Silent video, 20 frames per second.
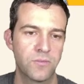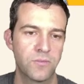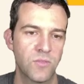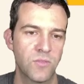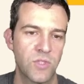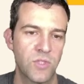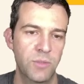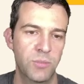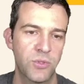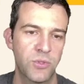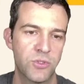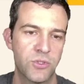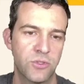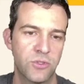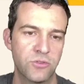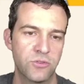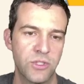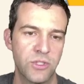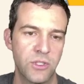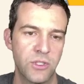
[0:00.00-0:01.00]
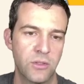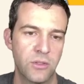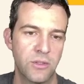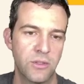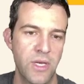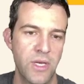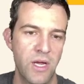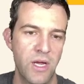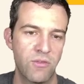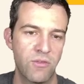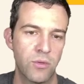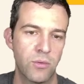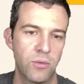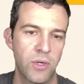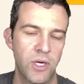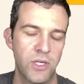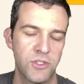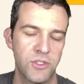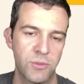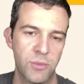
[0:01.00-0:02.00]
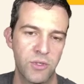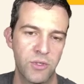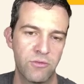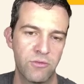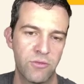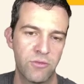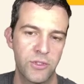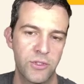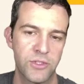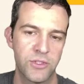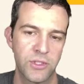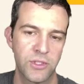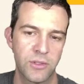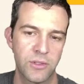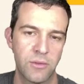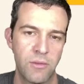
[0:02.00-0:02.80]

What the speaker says: Temperatures there never rise above freezing.